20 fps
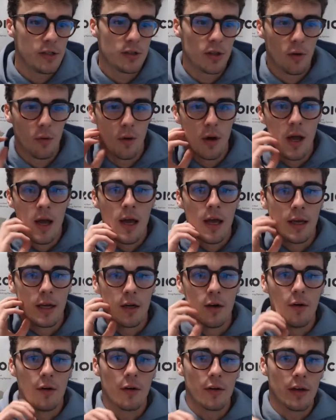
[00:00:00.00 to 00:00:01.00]
So,
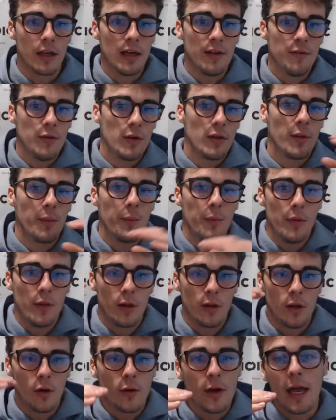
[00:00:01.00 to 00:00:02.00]
it'll give you
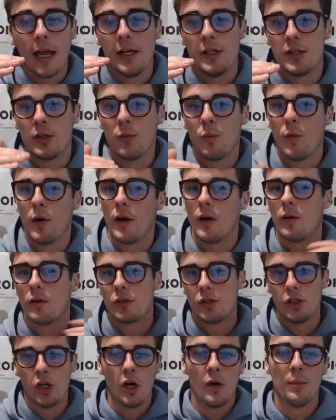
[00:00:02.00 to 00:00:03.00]
the location where it'll
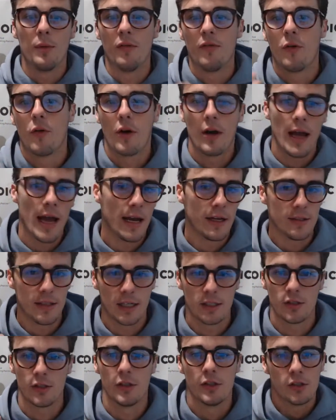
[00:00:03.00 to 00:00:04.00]
show before an ad's
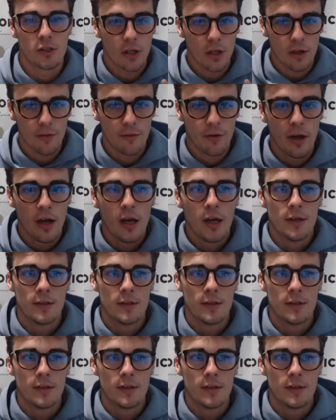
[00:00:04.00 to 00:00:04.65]
actually served.